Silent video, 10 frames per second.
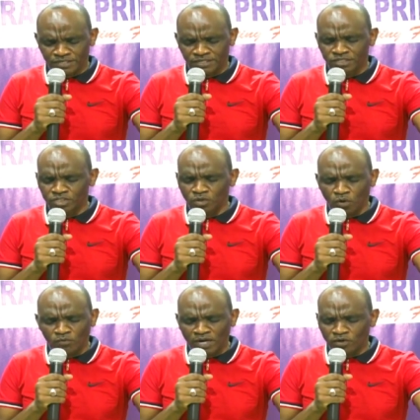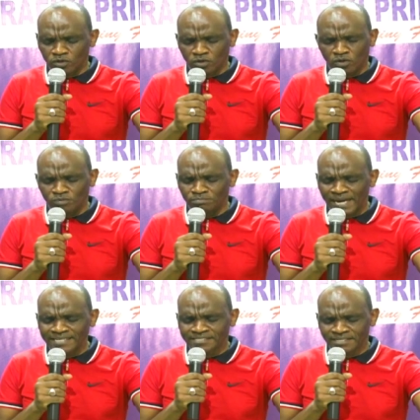Jehovah God
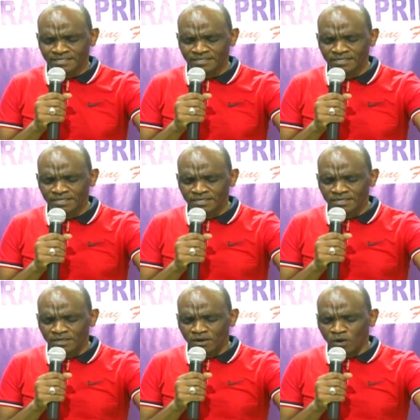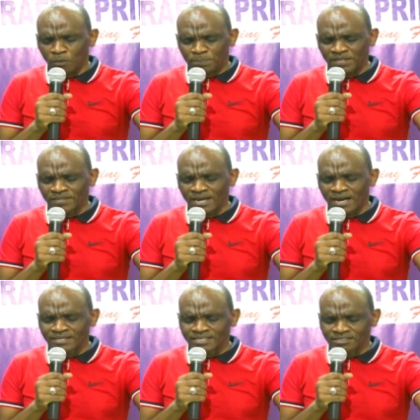Almighty, open their
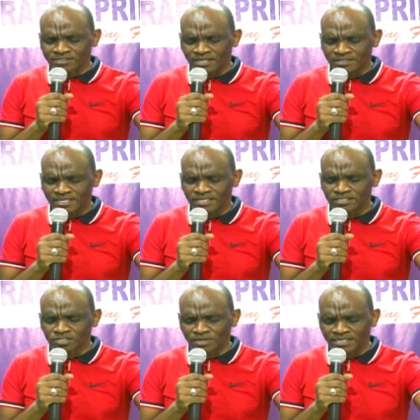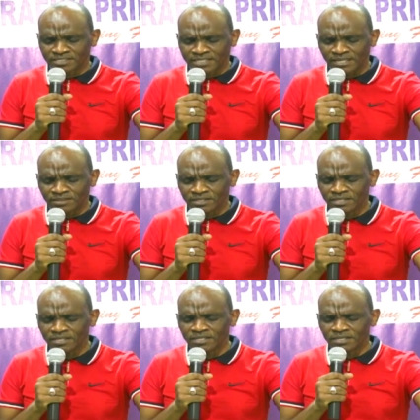understanding to understand
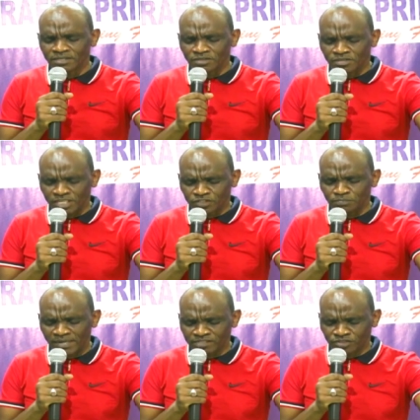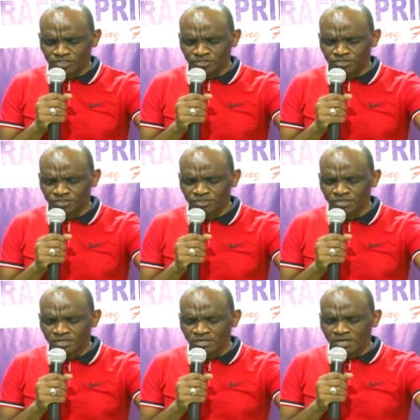this message
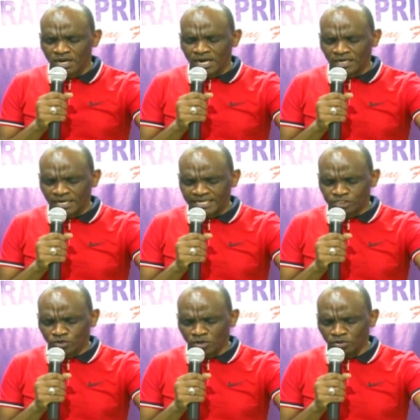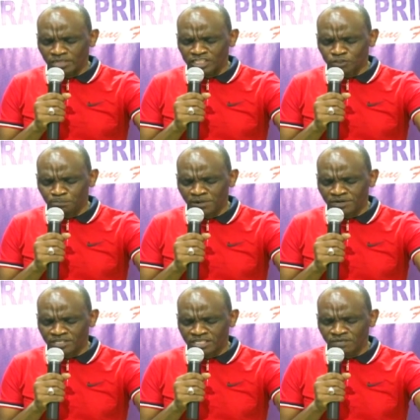and let your Holy Spirit
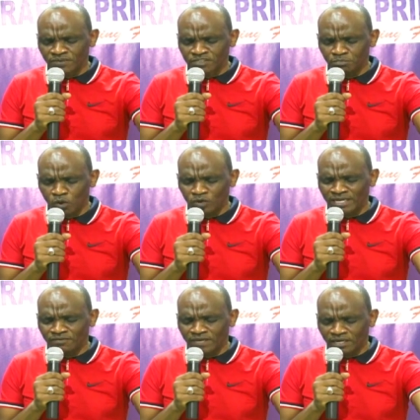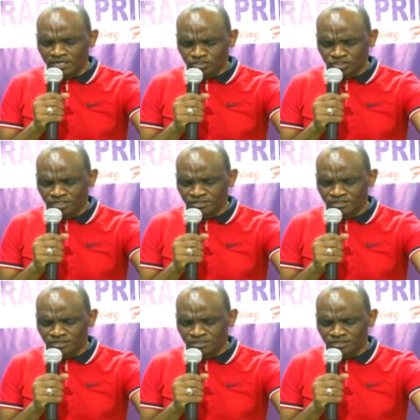give us more revelation